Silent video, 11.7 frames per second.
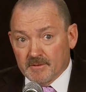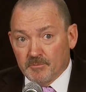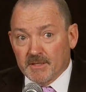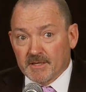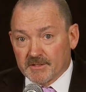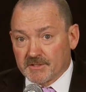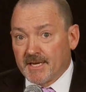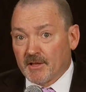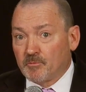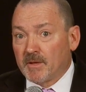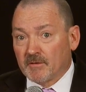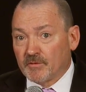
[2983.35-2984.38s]
because
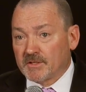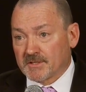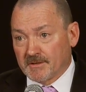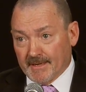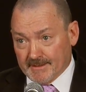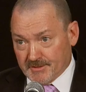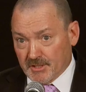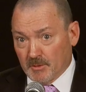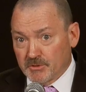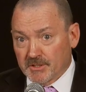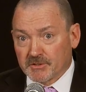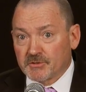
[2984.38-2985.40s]
death benefits are not
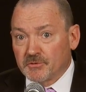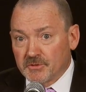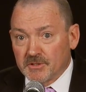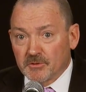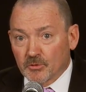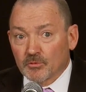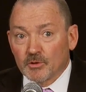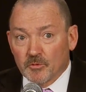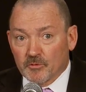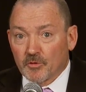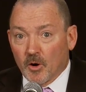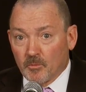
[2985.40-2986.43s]
subject to the early
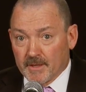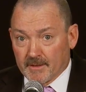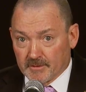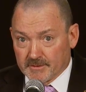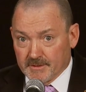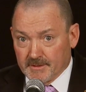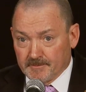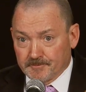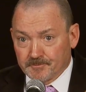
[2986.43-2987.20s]
withdrawal penalty.